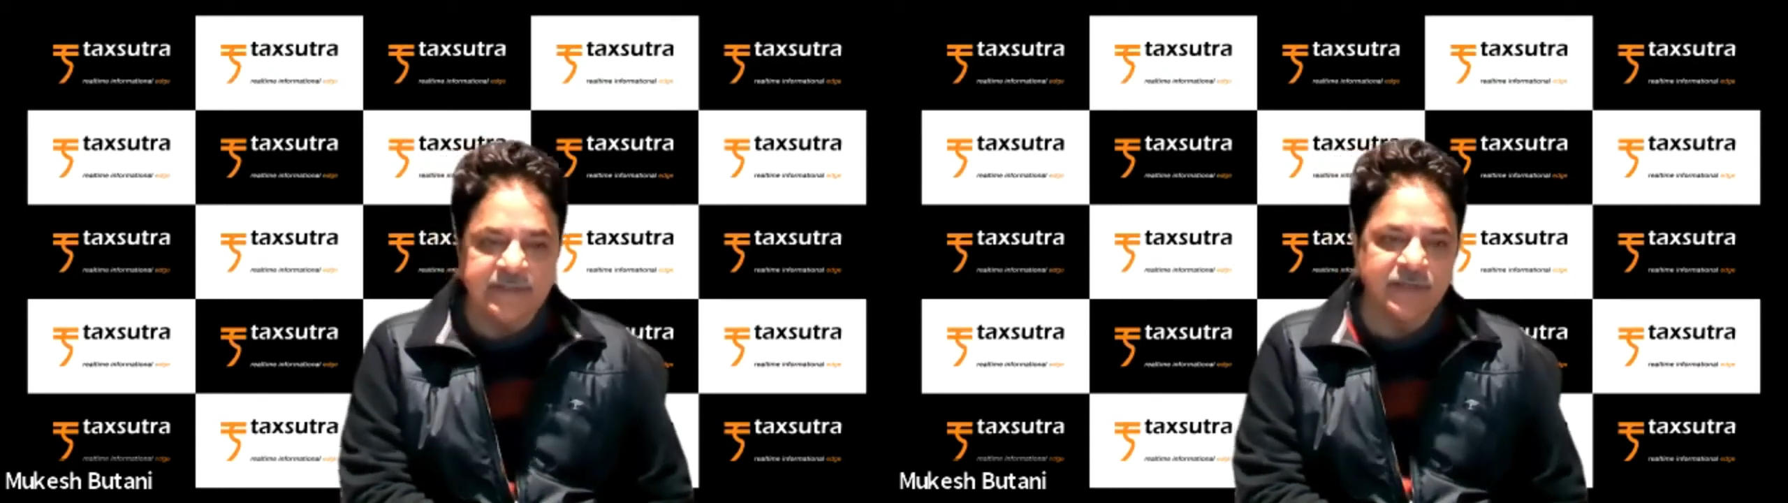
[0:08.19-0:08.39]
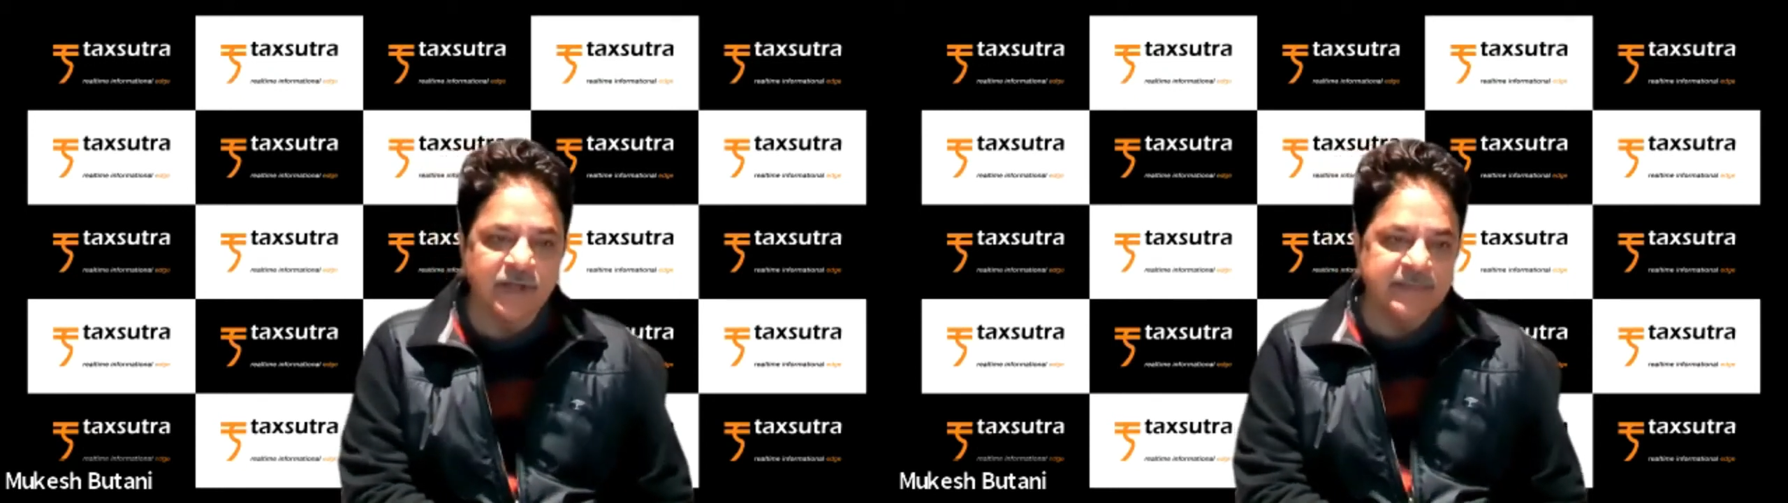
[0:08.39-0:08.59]

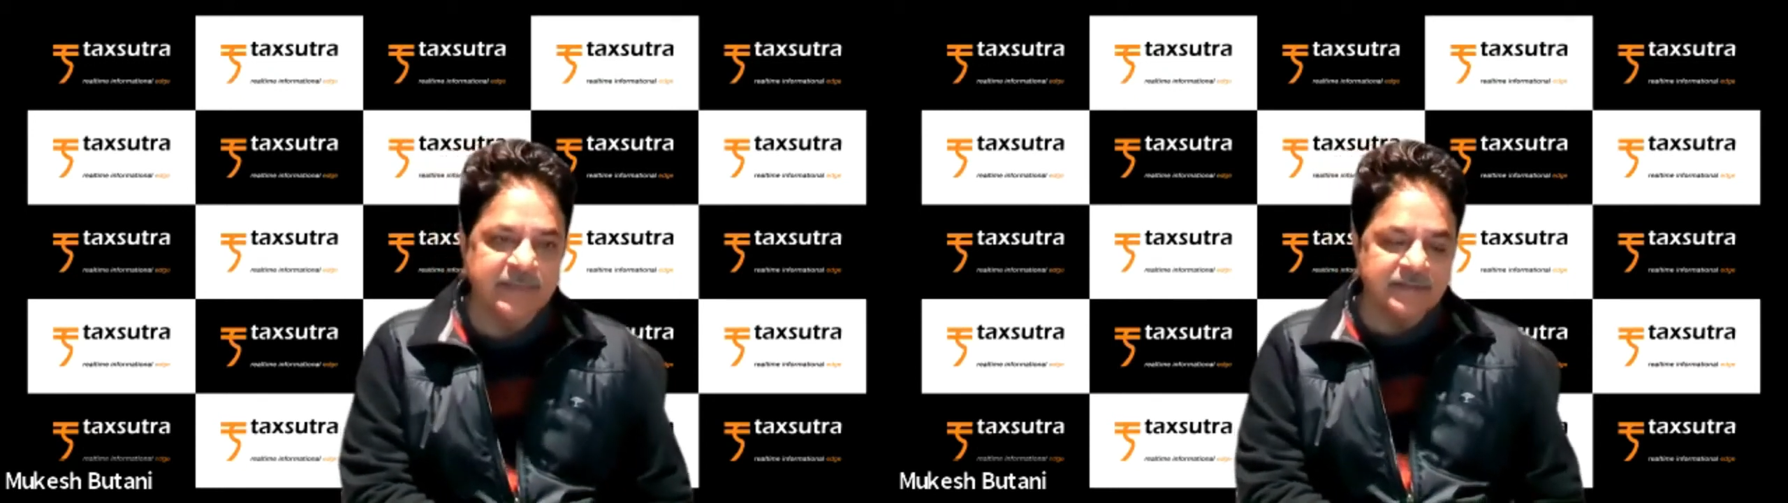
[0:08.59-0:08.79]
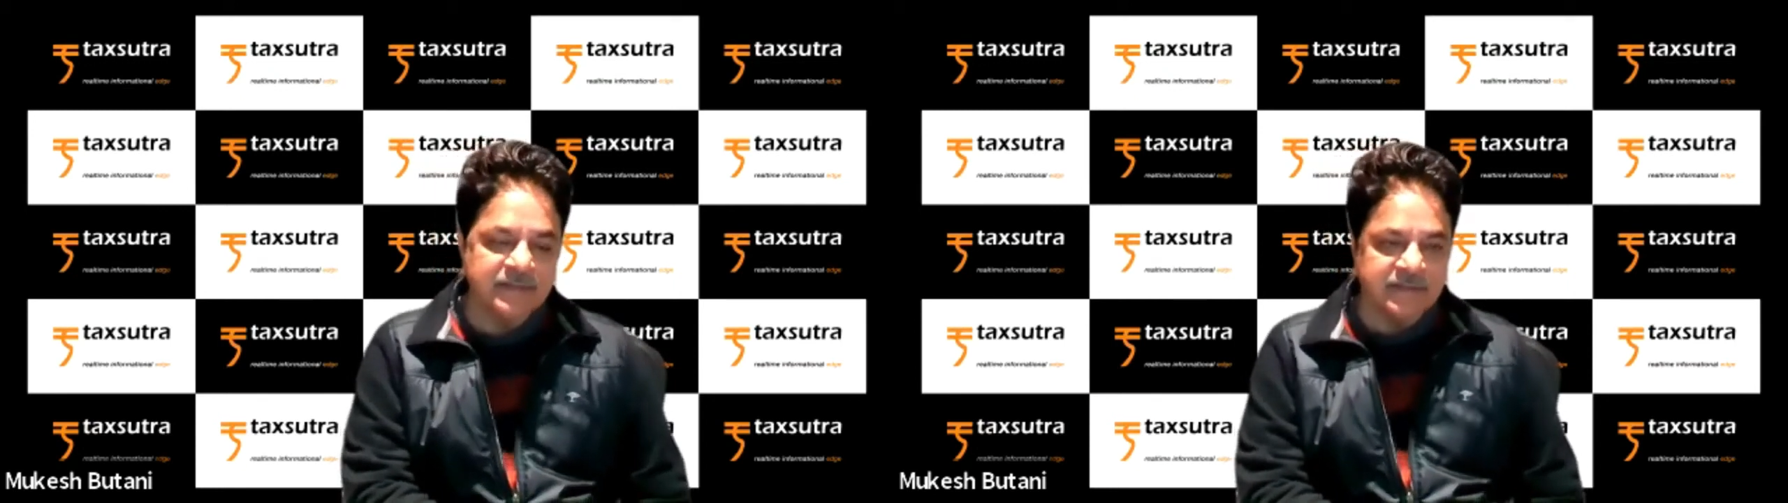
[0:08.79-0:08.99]

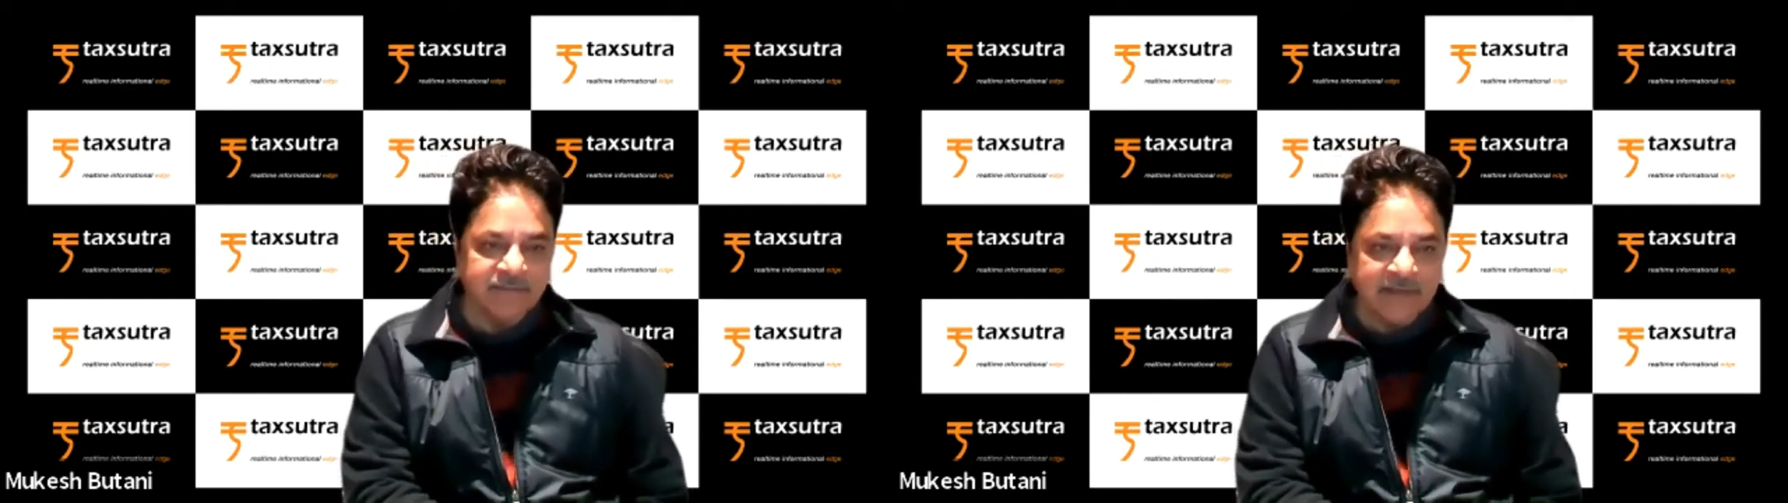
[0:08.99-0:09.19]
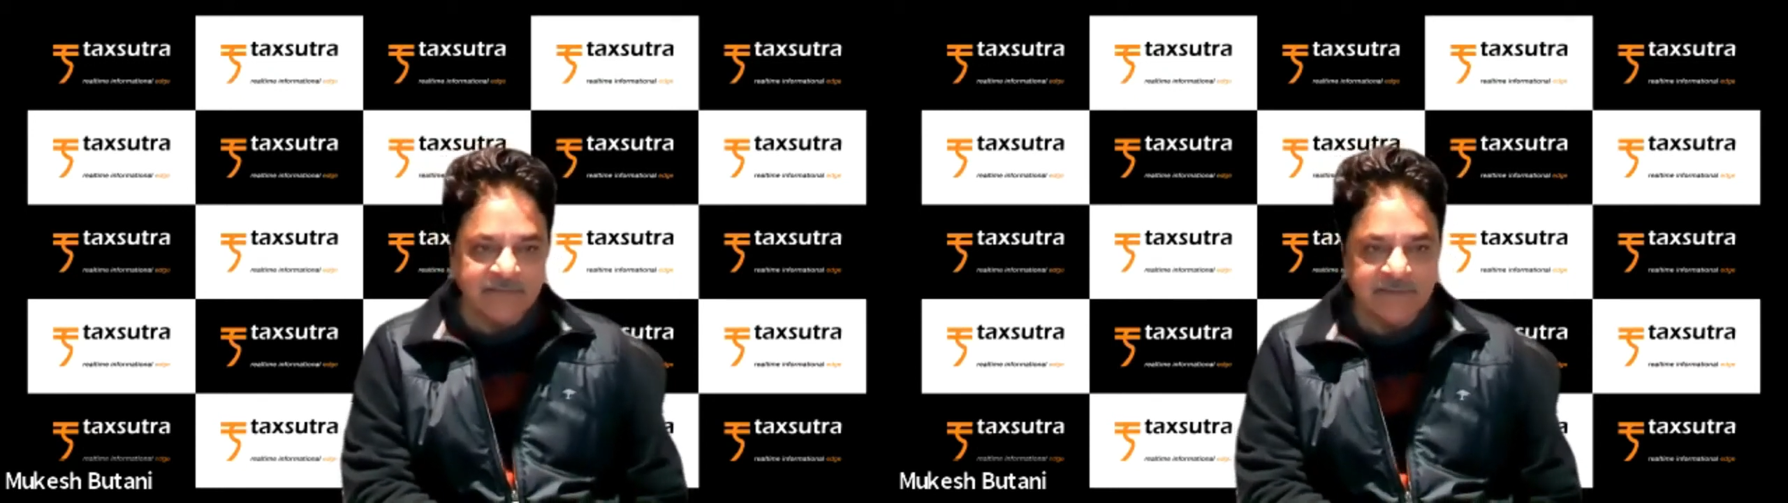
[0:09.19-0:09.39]
economic
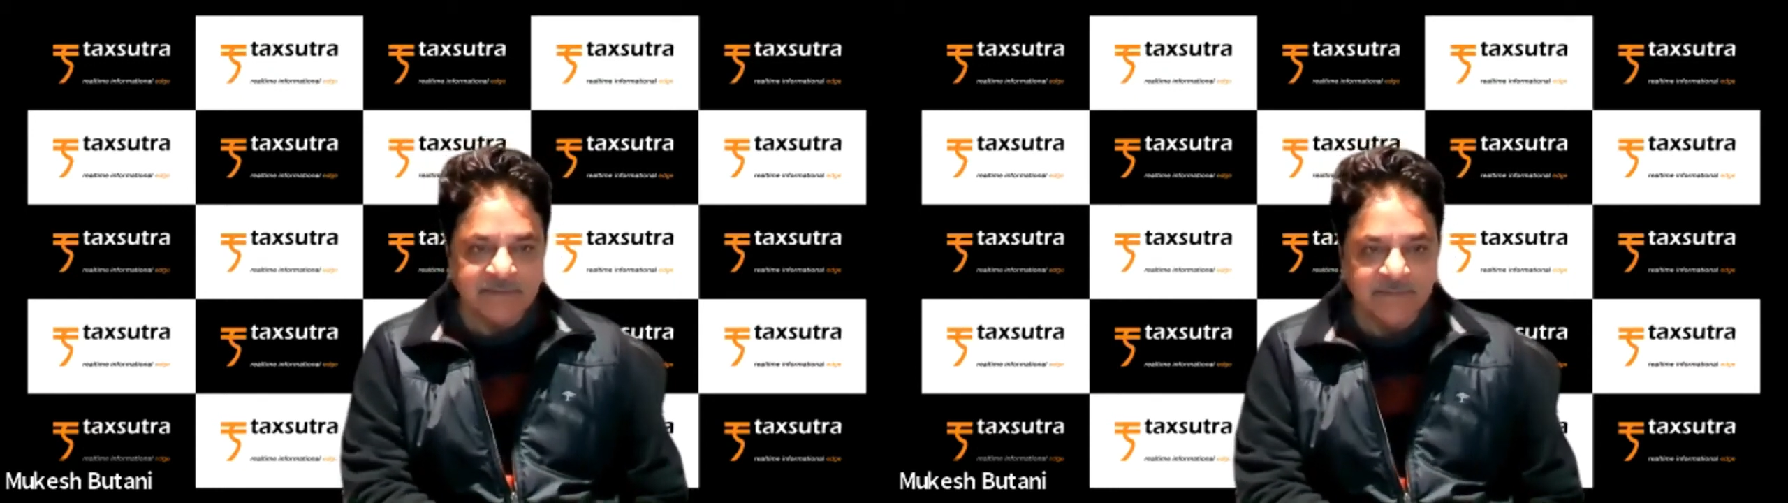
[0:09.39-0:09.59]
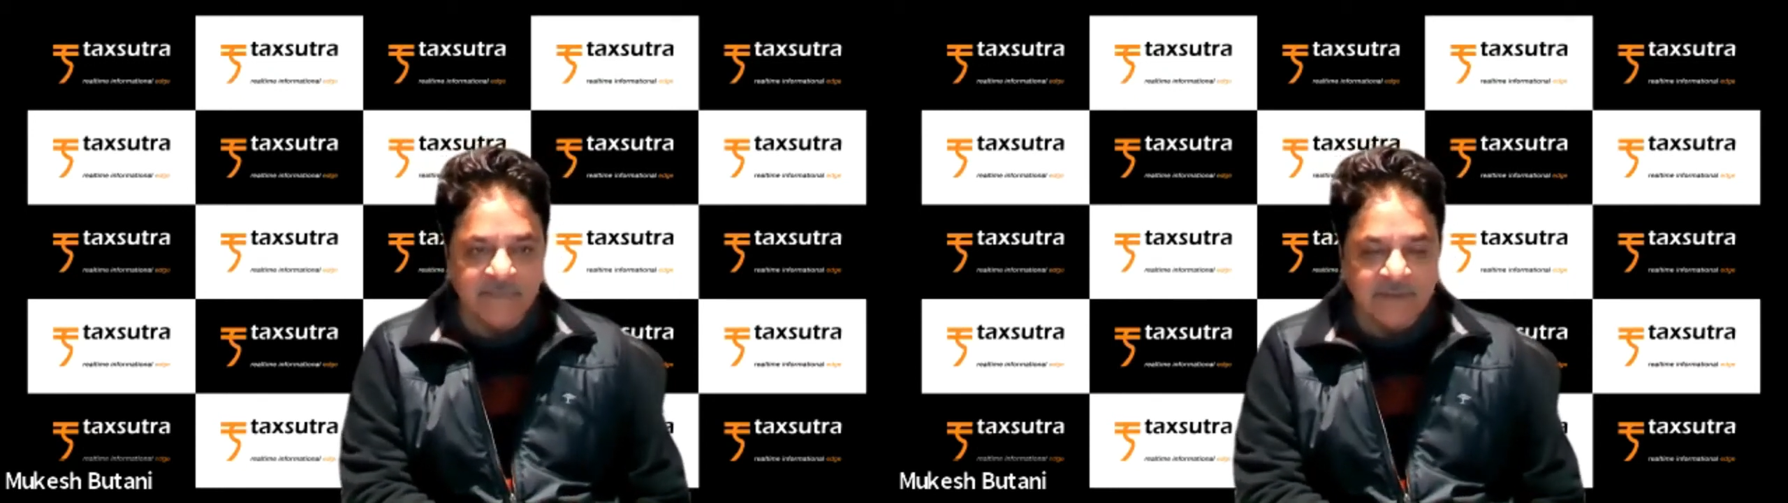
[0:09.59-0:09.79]
revival.